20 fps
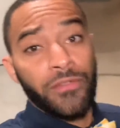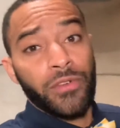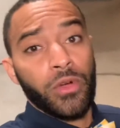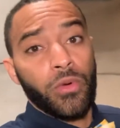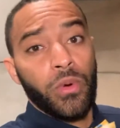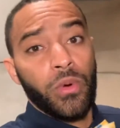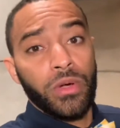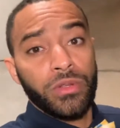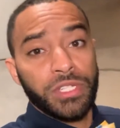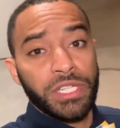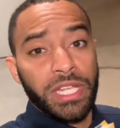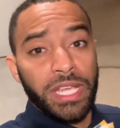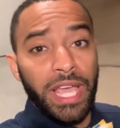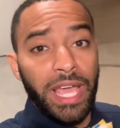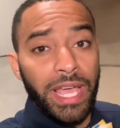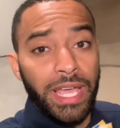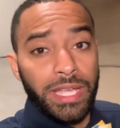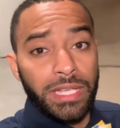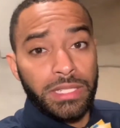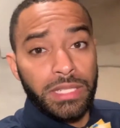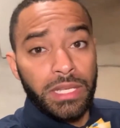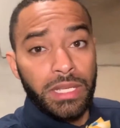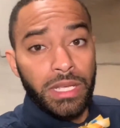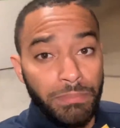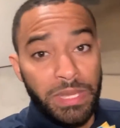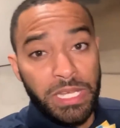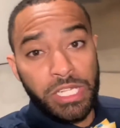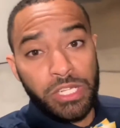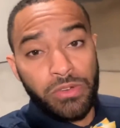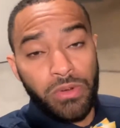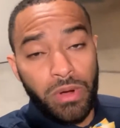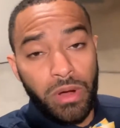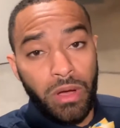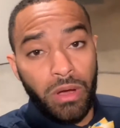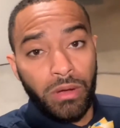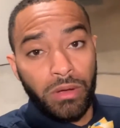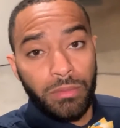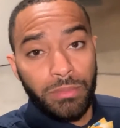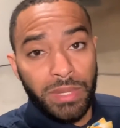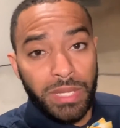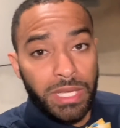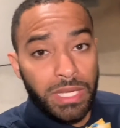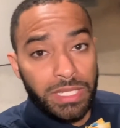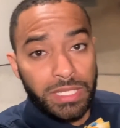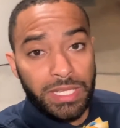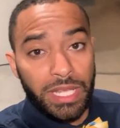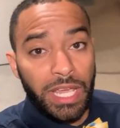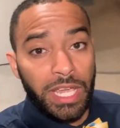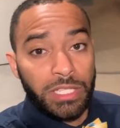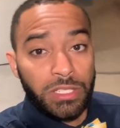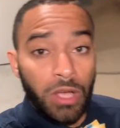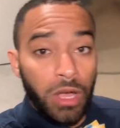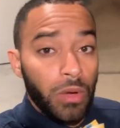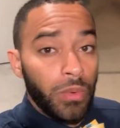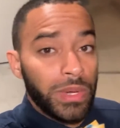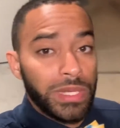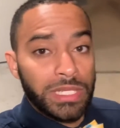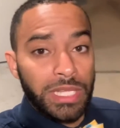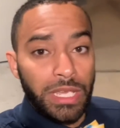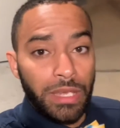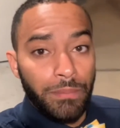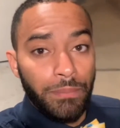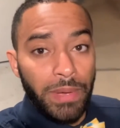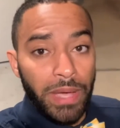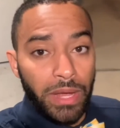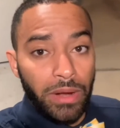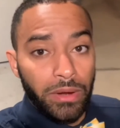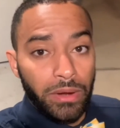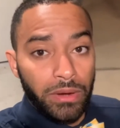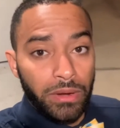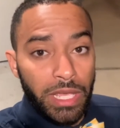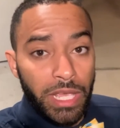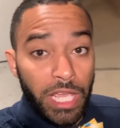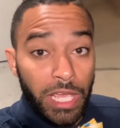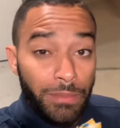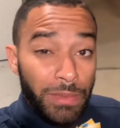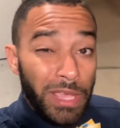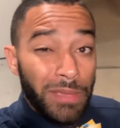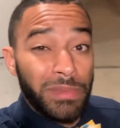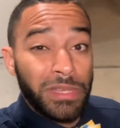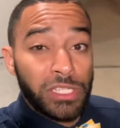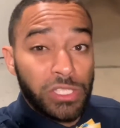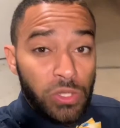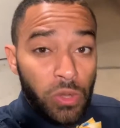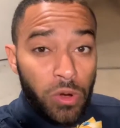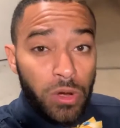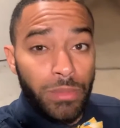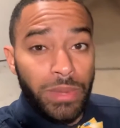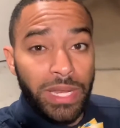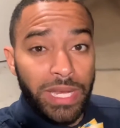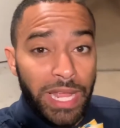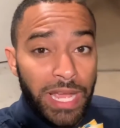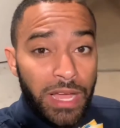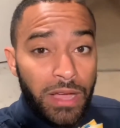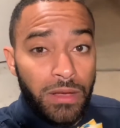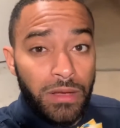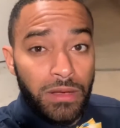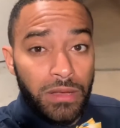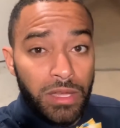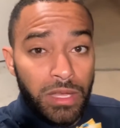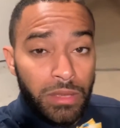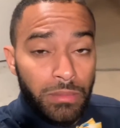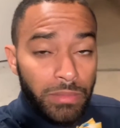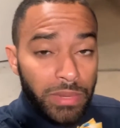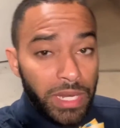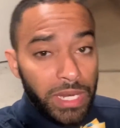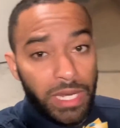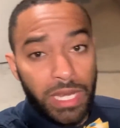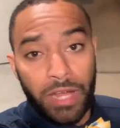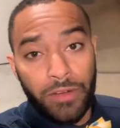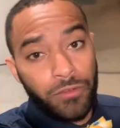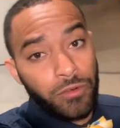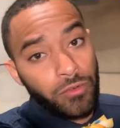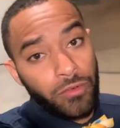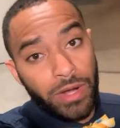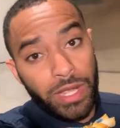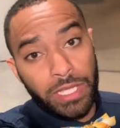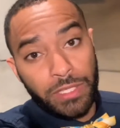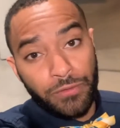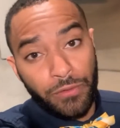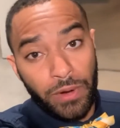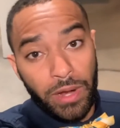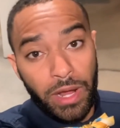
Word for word: Favorite quote she has, be strong because things always get better. It may be stormy now, but it never rains